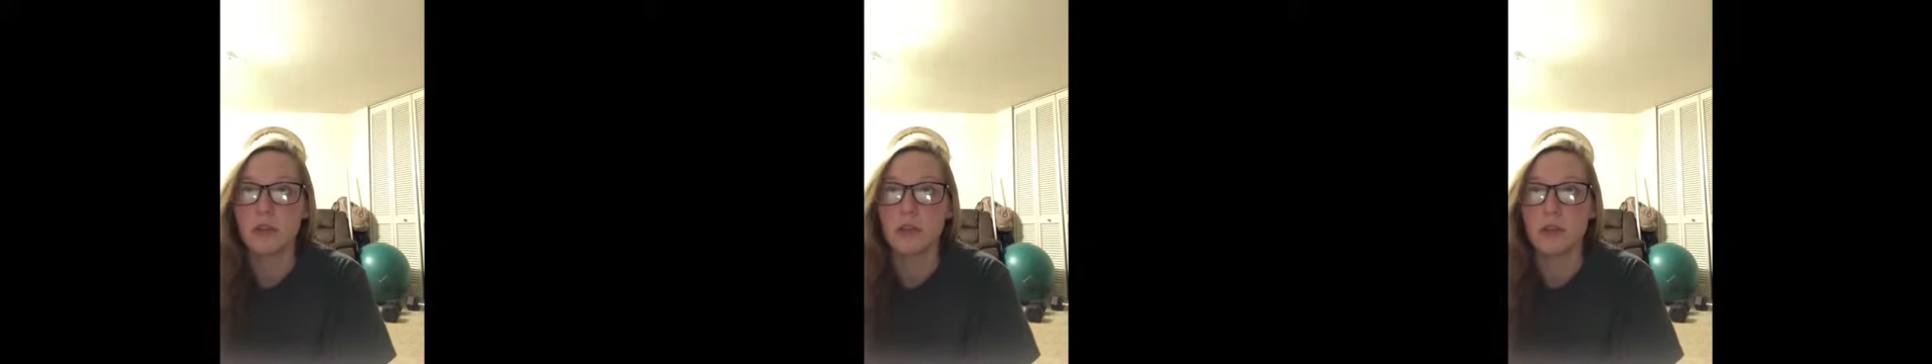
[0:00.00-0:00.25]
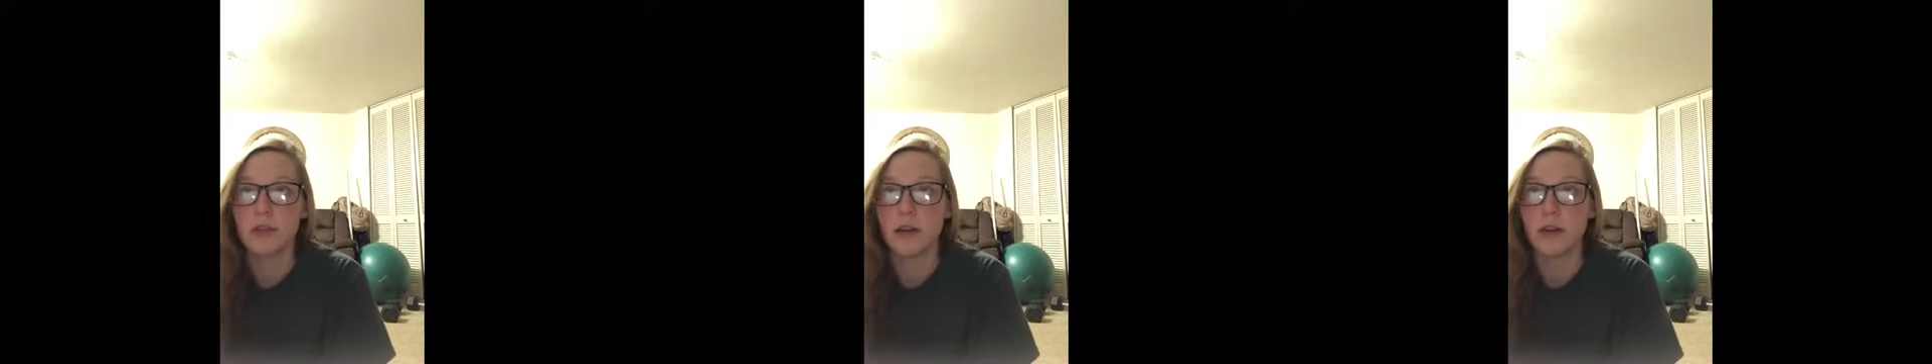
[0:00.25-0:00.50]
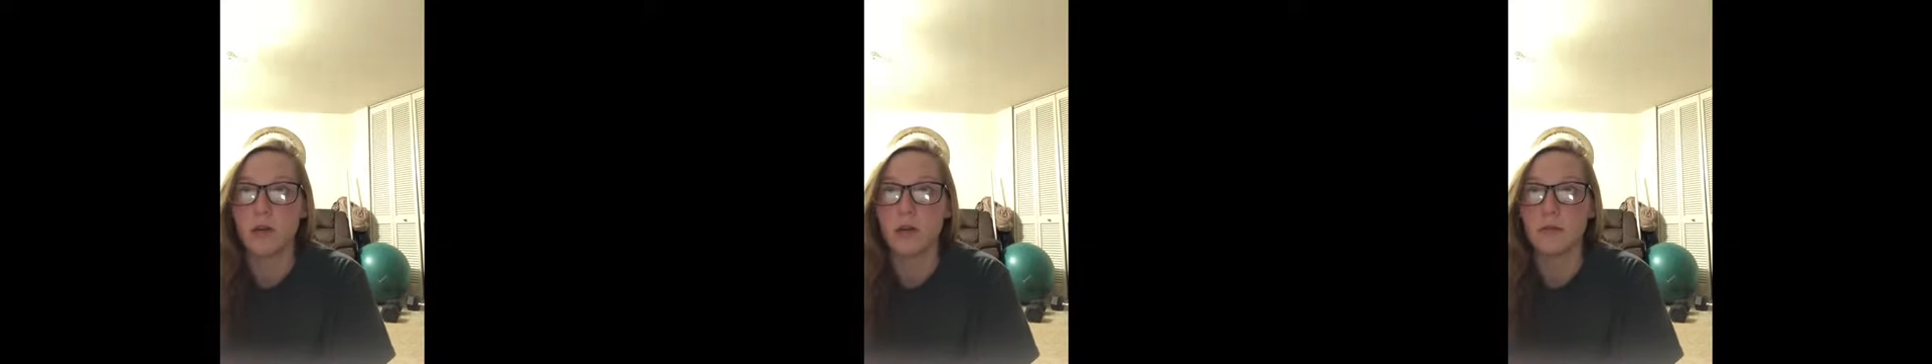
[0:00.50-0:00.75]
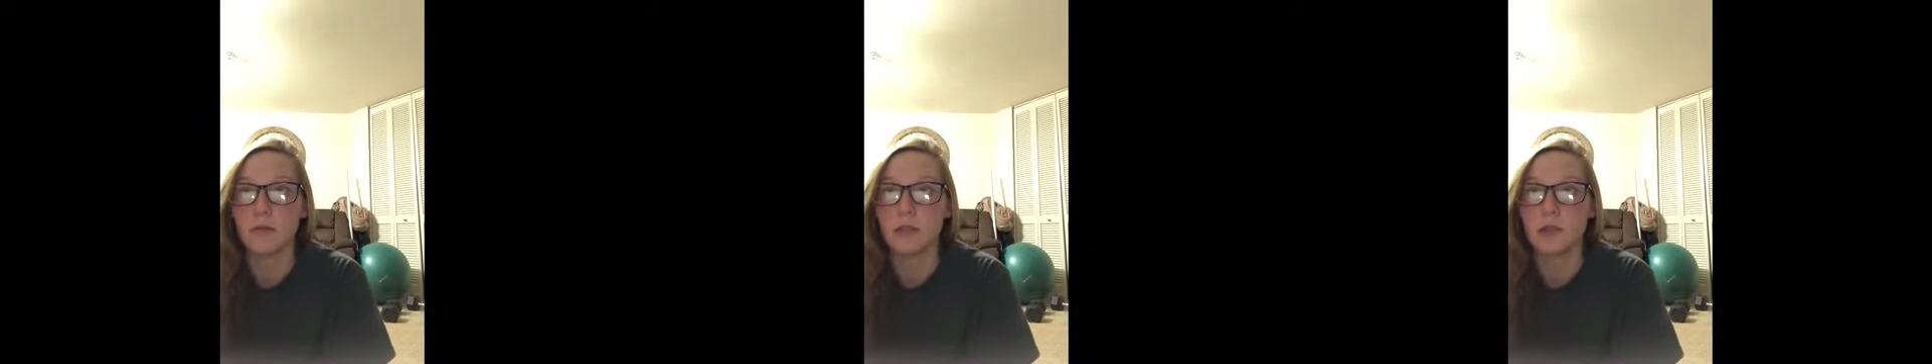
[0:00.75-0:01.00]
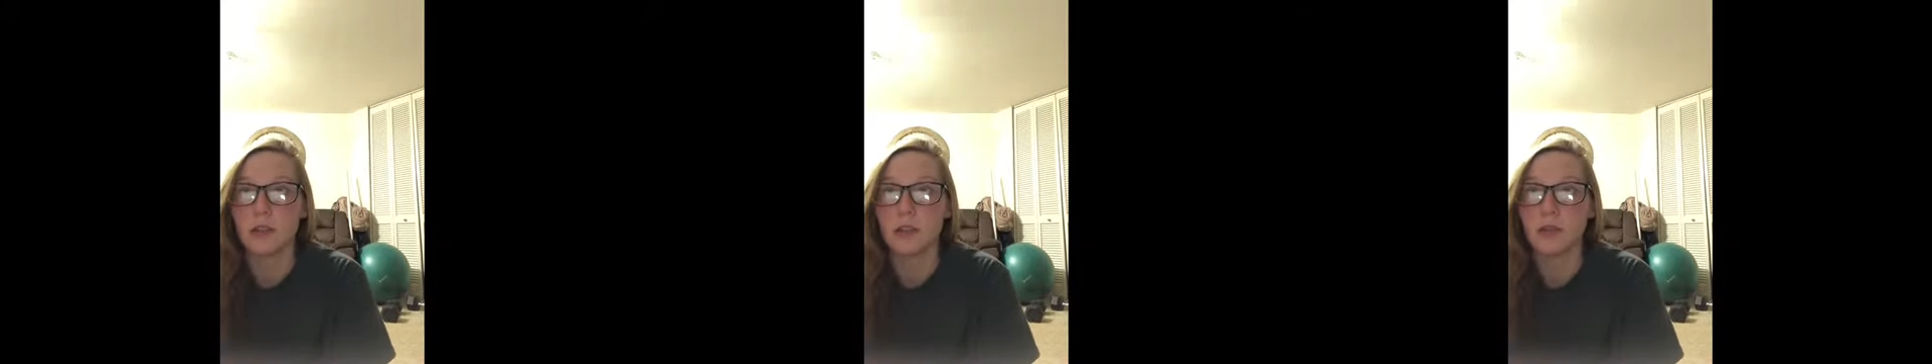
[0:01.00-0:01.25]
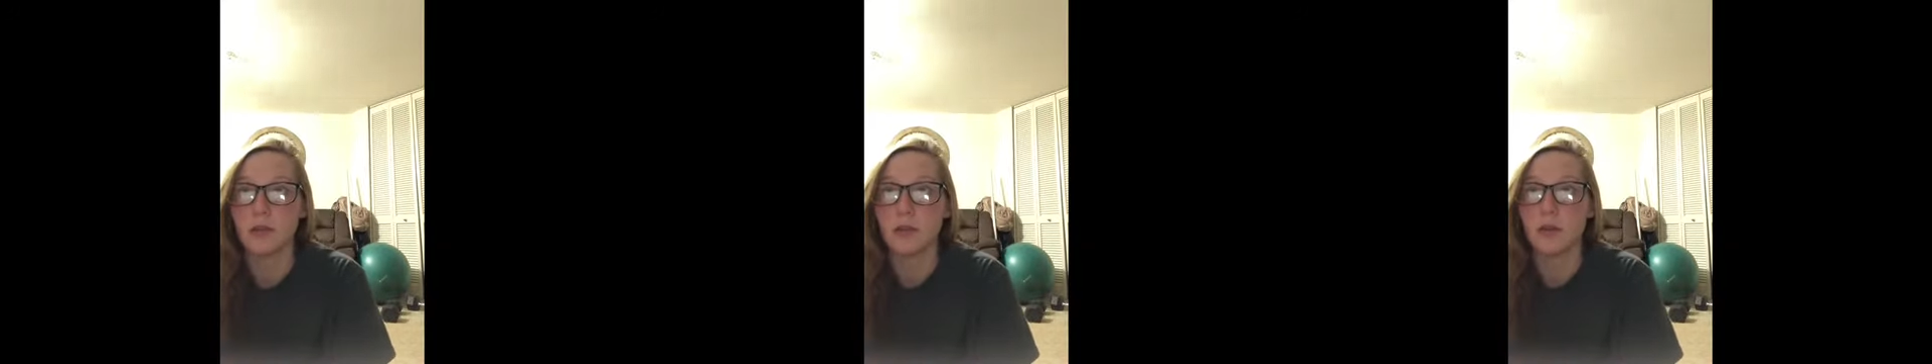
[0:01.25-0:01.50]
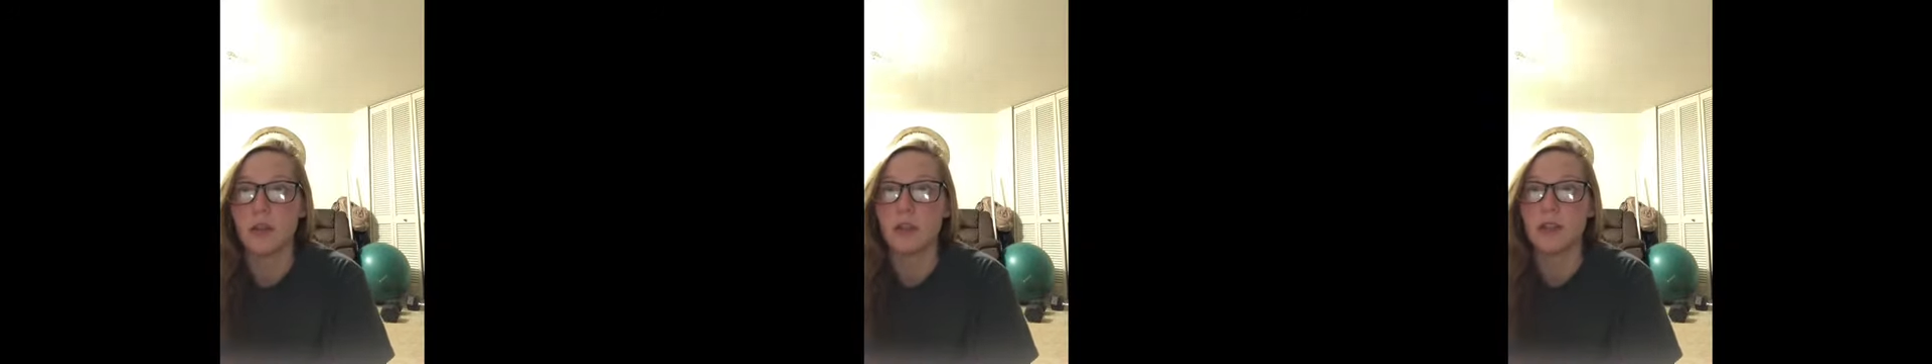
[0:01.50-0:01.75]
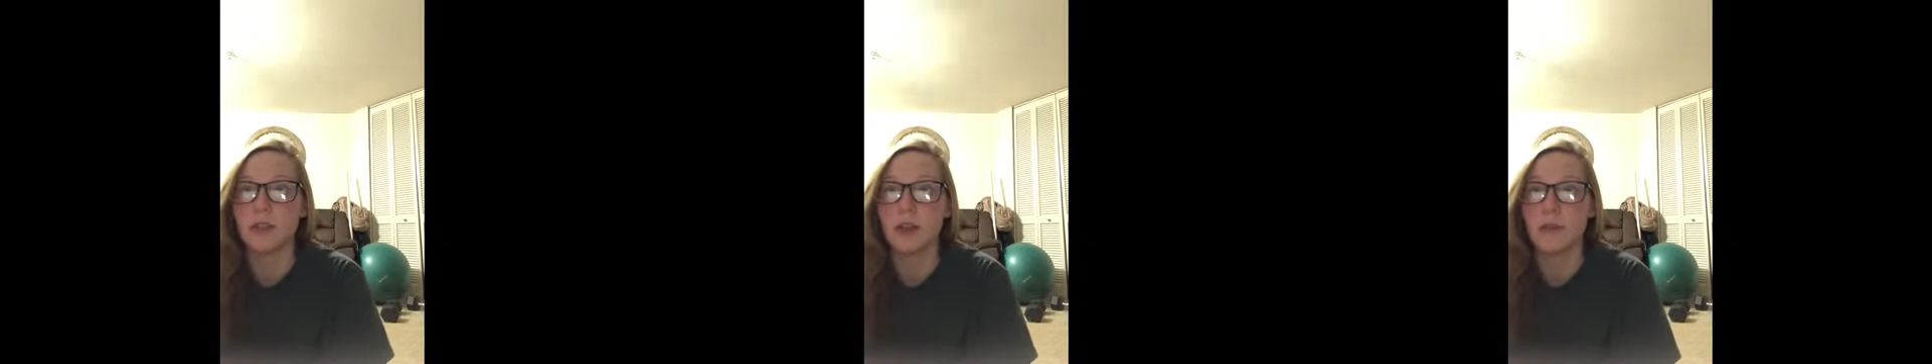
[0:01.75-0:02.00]
now I'm going to
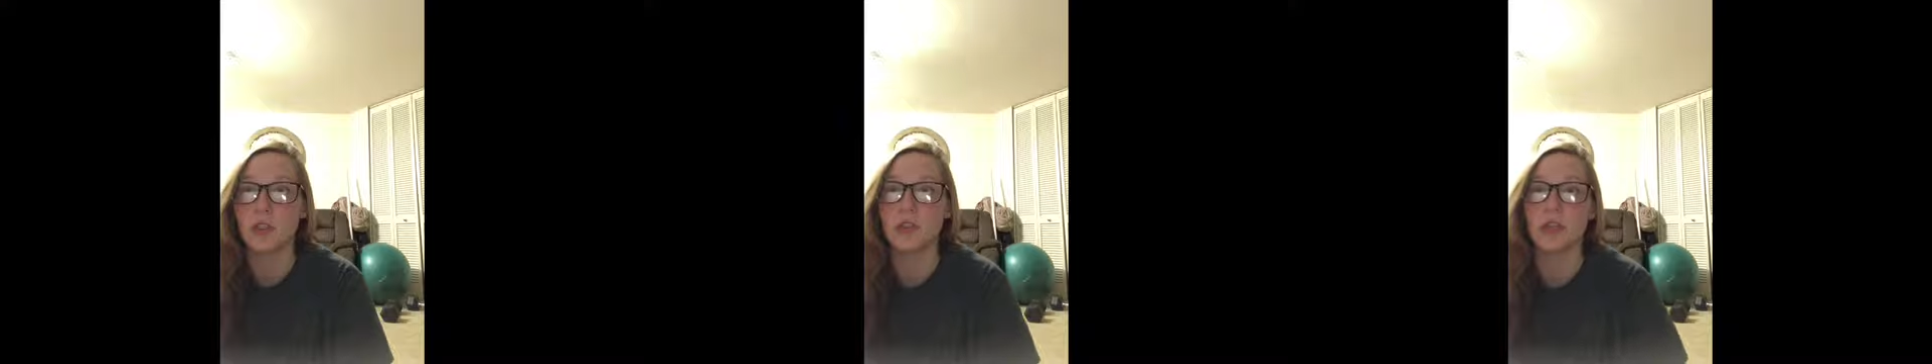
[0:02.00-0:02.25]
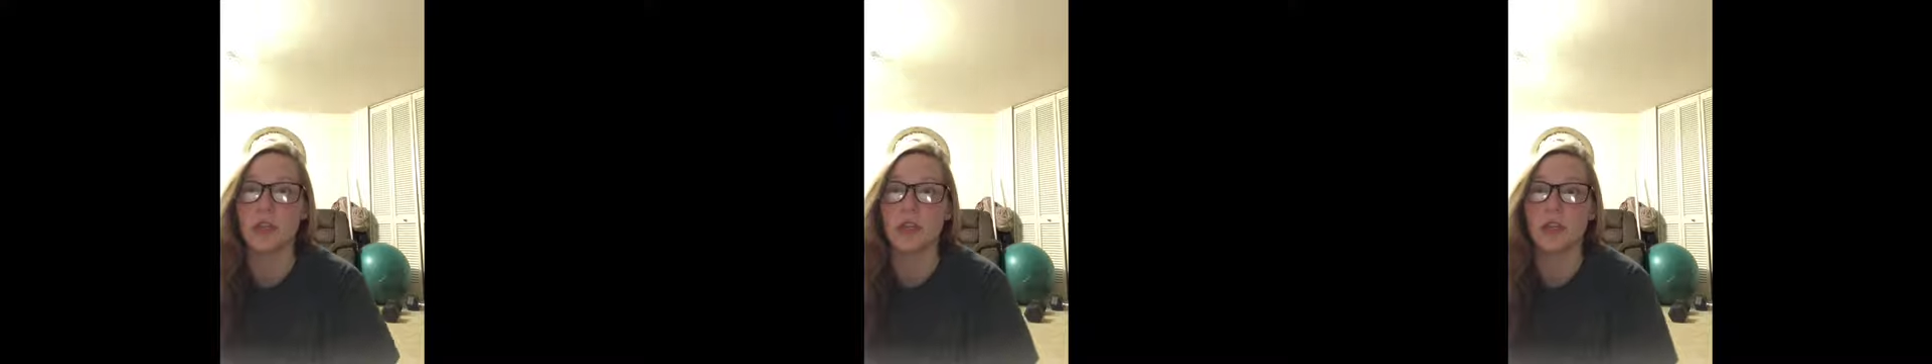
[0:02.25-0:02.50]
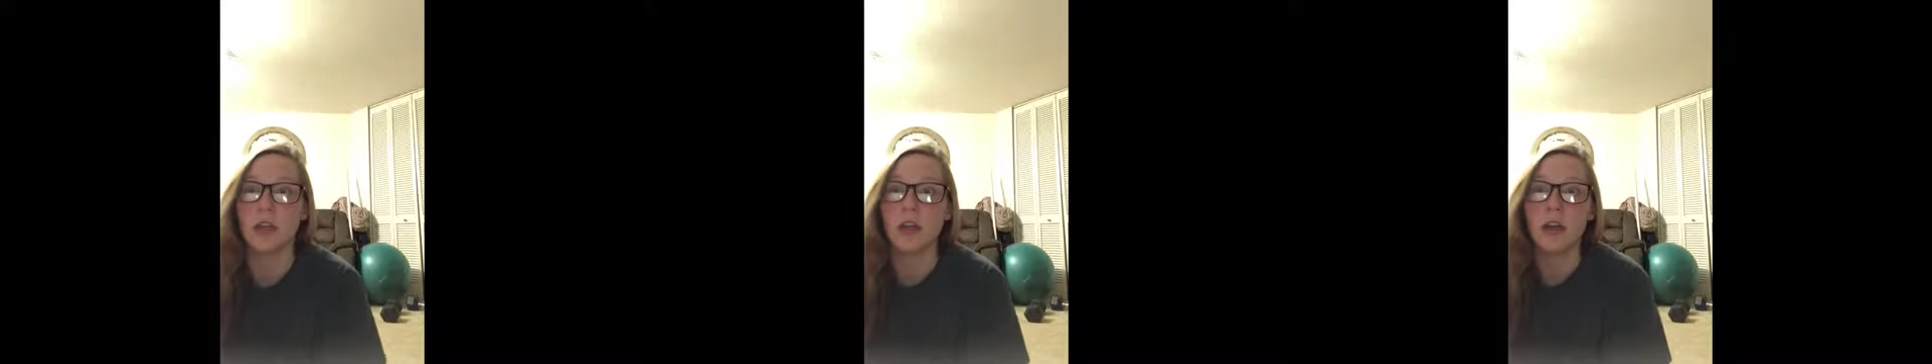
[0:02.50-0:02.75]
demonstrate